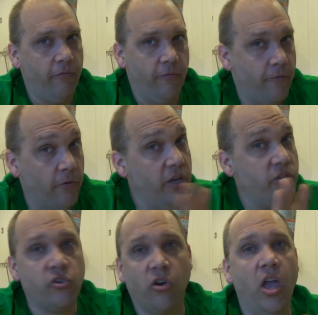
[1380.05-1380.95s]

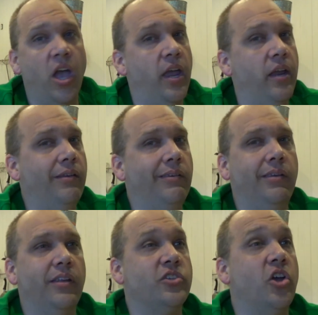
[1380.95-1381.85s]
Freeze
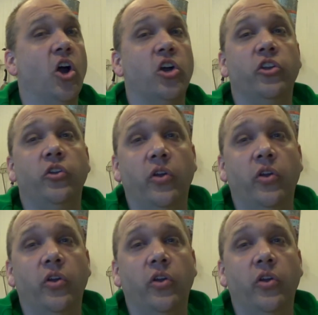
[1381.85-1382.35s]
drying, it's hard to do